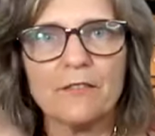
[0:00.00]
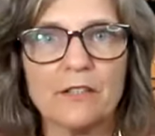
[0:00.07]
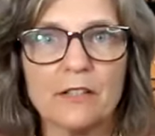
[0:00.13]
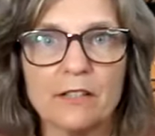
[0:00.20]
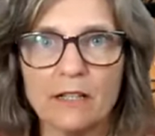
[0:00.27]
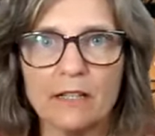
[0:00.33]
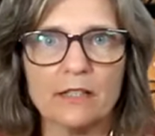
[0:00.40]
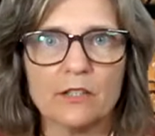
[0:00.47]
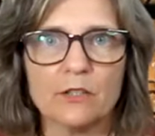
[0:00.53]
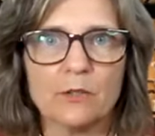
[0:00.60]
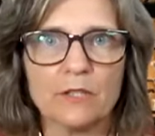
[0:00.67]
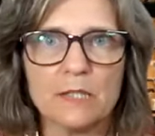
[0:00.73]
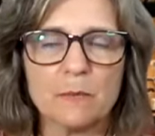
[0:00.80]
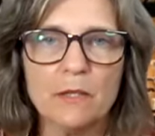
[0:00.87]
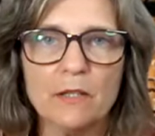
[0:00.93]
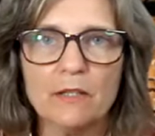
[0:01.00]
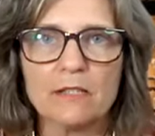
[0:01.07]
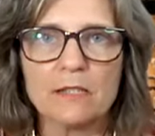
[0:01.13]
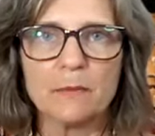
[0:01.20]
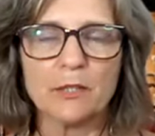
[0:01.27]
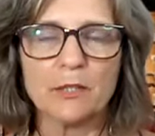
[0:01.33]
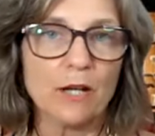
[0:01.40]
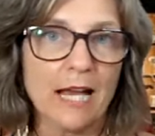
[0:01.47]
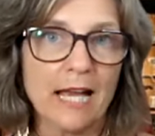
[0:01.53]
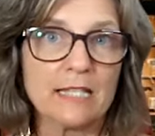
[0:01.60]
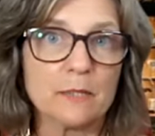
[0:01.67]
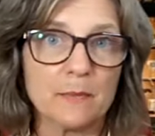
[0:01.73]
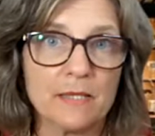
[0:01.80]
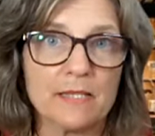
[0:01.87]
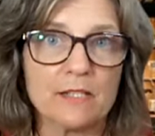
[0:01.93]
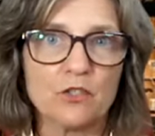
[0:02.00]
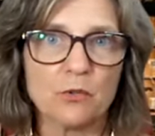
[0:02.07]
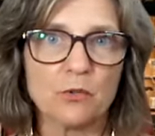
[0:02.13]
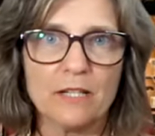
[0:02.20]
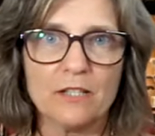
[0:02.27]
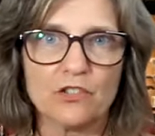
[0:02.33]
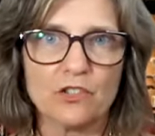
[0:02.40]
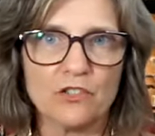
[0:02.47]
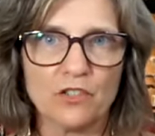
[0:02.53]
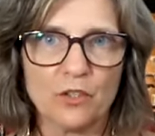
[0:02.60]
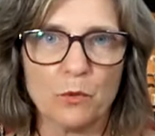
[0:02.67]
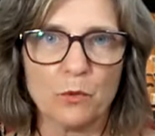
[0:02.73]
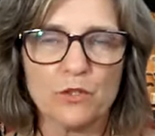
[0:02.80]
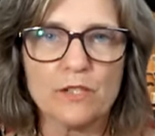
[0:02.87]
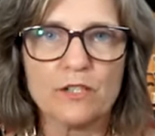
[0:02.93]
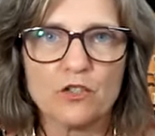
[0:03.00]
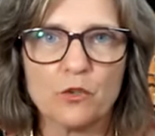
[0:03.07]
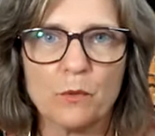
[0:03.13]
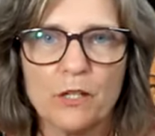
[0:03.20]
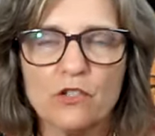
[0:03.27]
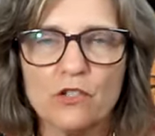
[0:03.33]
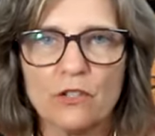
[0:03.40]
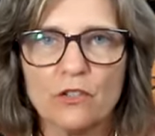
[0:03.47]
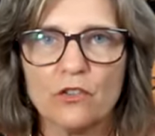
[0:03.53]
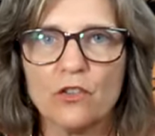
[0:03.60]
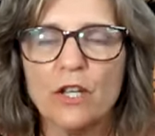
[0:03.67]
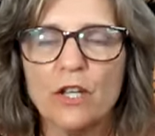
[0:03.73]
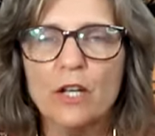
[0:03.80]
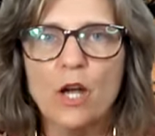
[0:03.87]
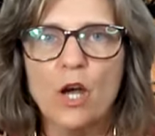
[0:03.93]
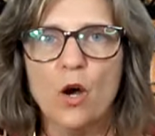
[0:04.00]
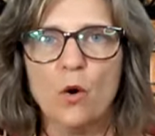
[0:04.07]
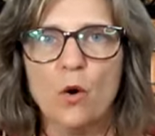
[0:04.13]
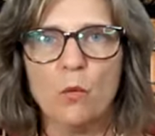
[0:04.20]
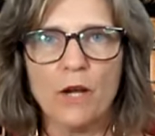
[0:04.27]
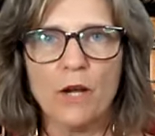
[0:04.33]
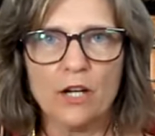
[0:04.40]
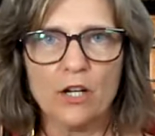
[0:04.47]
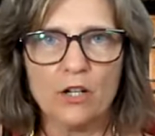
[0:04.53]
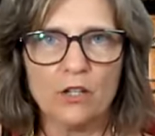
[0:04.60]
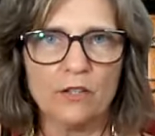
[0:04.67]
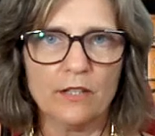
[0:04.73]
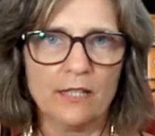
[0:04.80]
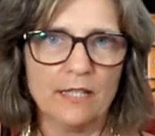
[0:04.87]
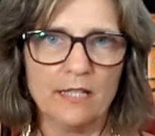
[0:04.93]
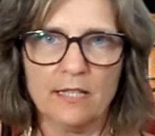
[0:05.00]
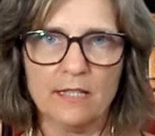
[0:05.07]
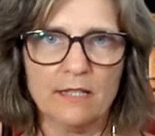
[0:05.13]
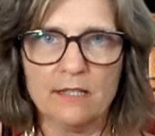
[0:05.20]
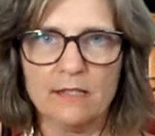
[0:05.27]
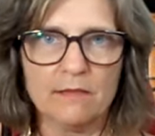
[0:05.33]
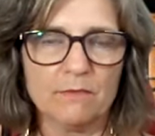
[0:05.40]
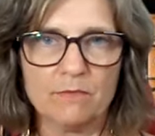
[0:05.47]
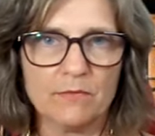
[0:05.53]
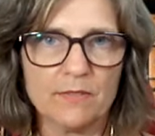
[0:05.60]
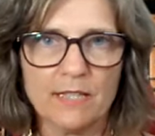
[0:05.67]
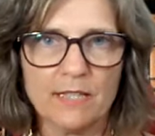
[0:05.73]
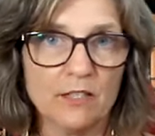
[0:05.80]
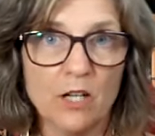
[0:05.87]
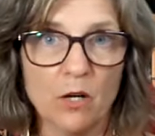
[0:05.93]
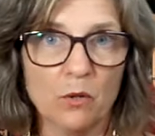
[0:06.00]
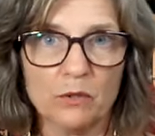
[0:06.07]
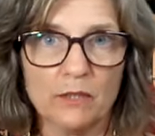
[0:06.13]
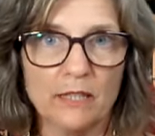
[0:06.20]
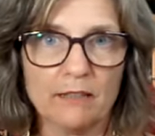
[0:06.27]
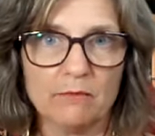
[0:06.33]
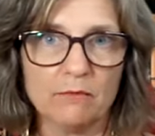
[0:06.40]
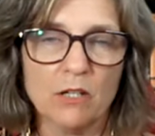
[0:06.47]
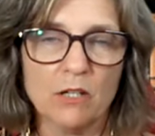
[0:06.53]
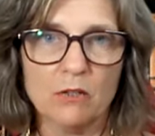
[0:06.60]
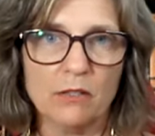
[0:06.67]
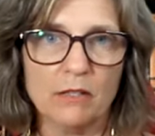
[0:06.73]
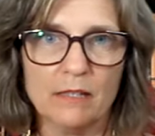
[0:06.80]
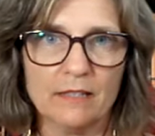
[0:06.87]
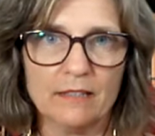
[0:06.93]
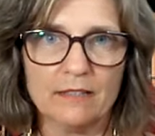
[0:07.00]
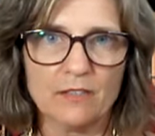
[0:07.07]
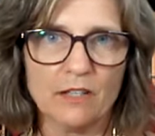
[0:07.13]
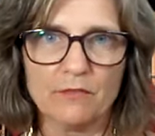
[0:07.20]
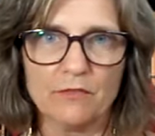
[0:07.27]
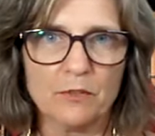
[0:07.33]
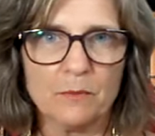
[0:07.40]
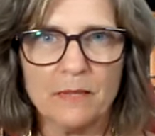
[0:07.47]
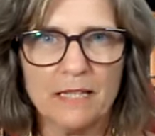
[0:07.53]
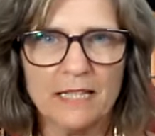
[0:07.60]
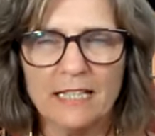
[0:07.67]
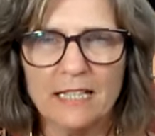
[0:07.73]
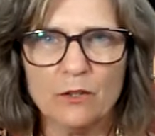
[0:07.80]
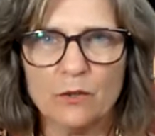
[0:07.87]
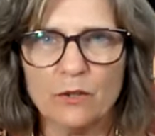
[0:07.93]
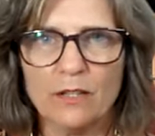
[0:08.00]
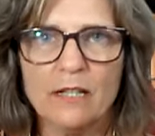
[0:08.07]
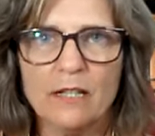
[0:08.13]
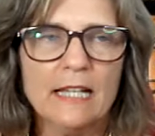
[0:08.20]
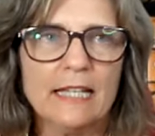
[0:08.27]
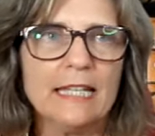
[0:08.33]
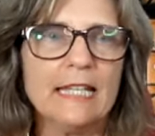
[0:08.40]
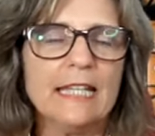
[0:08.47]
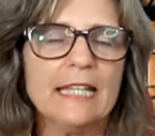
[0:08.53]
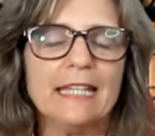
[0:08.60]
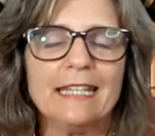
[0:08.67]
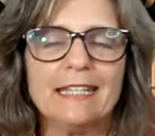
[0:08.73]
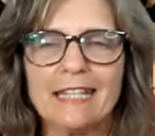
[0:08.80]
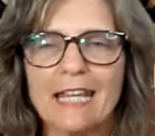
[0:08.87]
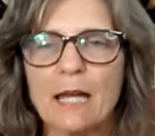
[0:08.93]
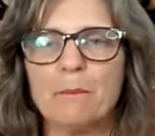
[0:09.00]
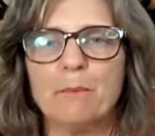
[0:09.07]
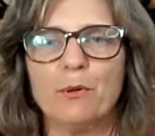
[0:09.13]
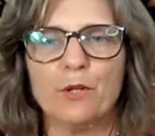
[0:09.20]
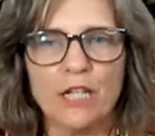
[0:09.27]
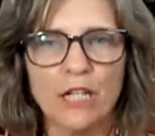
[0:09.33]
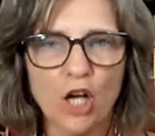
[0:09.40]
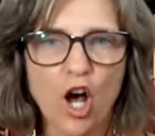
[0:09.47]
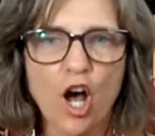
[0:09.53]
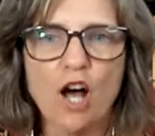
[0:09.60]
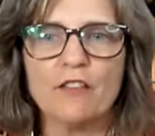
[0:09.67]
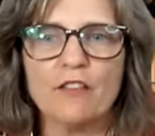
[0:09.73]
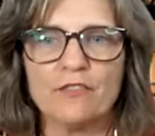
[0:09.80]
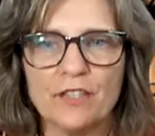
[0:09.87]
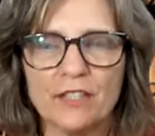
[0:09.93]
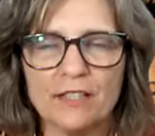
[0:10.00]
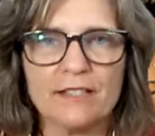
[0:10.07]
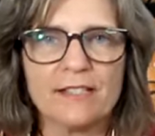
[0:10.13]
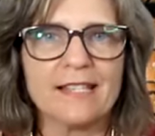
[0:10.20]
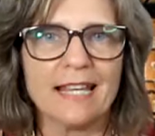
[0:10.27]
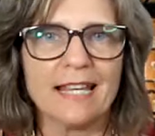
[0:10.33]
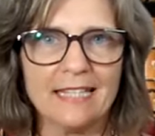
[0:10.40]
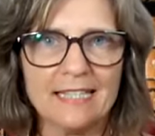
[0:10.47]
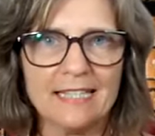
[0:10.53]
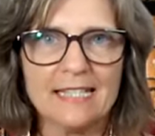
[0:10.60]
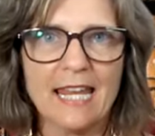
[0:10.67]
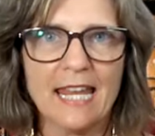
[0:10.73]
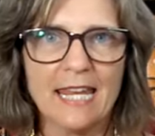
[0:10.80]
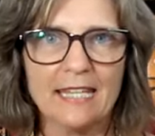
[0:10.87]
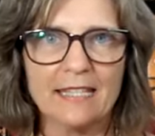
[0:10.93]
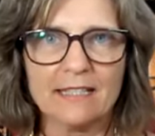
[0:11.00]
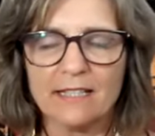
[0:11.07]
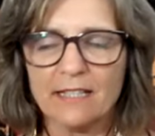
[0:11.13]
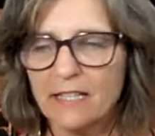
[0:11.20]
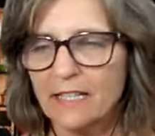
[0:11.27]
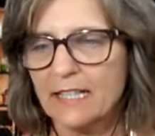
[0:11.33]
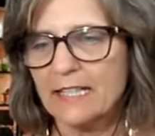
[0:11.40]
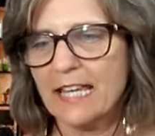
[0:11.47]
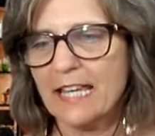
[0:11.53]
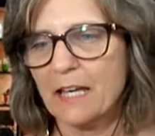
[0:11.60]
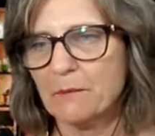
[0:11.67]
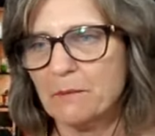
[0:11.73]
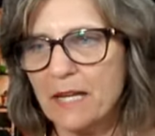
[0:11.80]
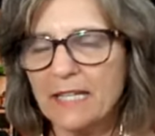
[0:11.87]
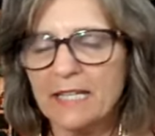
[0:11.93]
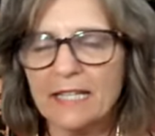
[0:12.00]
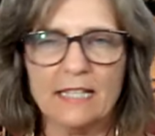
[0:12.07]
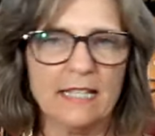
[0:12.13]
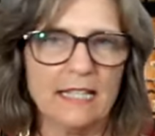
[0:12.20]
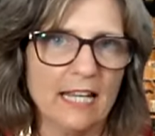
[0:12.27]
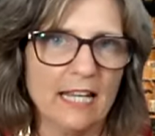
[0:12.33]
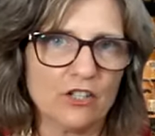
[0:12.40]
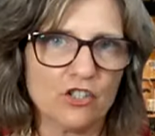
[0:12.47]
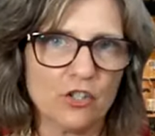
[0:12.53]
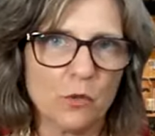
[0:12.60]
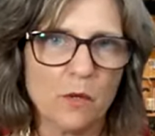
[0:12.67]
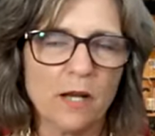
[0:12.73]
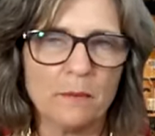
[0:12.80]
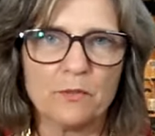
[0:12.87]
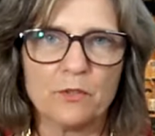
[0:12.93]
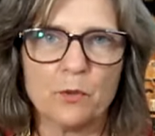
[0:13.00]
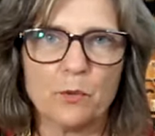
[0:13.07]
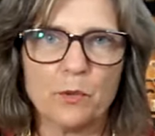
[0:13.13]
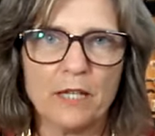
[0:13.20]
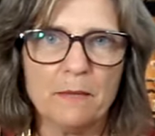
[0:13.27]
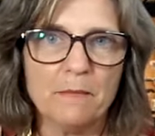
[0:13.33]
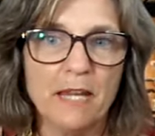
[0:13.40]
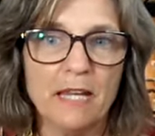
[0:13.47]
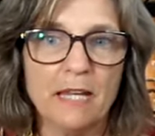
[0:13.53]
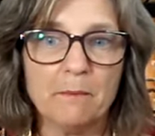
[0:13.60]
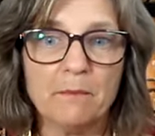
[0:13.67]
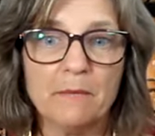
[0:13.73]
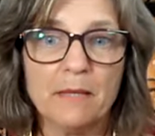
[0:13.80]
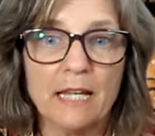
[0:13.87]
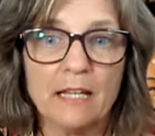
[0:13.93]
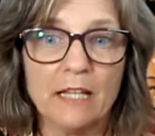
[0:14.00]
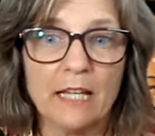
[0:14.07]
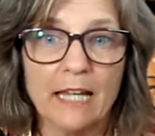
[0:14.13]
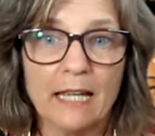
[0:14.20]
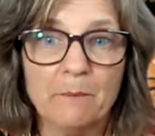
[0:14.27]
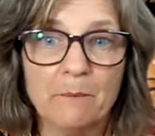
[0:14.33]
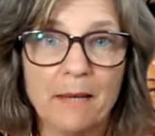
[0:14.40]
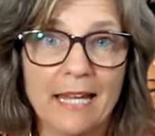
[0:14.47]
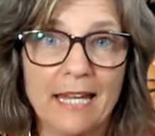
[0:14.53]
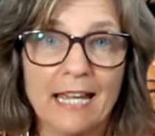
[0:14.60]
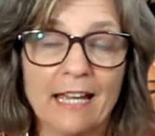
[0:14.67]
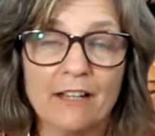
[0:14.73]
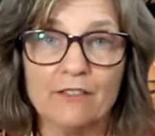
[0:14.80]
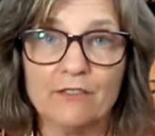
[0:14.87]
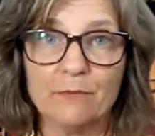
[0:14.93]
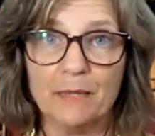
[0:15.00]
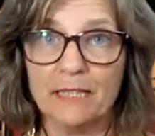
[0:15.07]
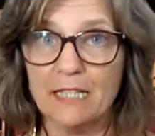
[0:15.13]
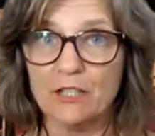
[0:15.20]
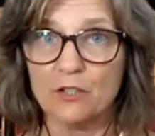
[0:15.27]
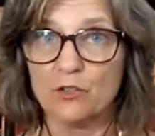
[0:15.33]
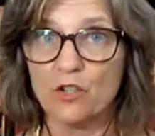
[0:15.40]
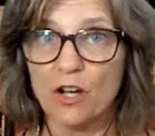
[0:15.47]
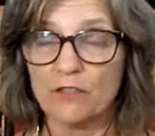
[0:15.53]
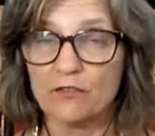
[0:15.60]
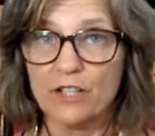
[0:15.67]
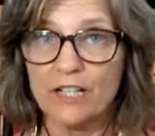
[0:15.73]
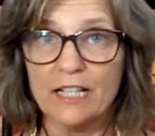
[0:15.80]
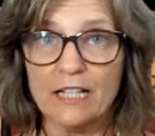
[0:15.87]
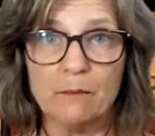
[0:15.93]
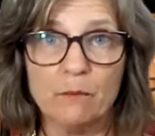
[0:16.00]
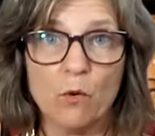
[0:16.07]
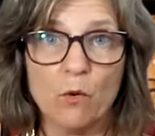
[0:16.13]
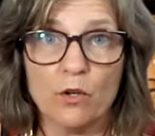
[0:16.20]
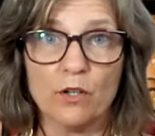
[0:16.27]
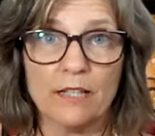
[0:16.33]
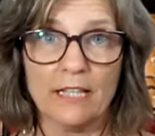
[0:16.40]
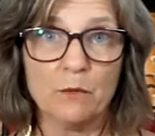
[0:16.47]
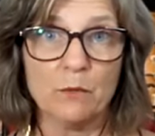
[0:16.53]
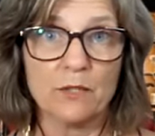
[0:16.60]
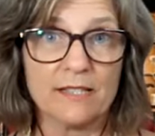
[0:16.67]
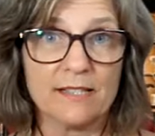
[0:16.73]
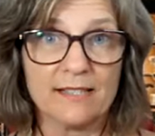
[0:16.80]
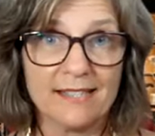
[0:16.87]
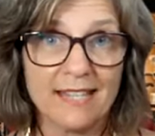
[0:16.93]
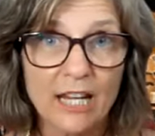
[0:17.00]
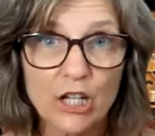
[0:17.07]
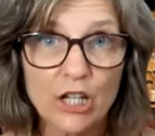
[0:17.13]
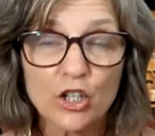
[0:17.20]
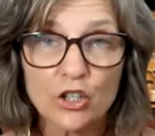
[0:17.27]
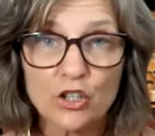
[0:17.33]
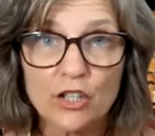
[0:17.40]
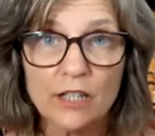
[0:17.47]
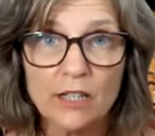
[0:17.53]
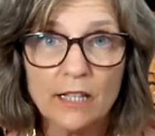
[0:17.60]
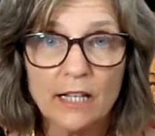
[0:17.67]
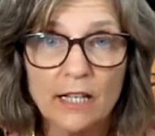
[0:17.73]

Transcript: another experience. But there has been situations, there were situations where he said no, like, no, it's not for me, or he kept putting off the second date, he can't make it, he can't show up. So it may have been either not for him, or he was scared.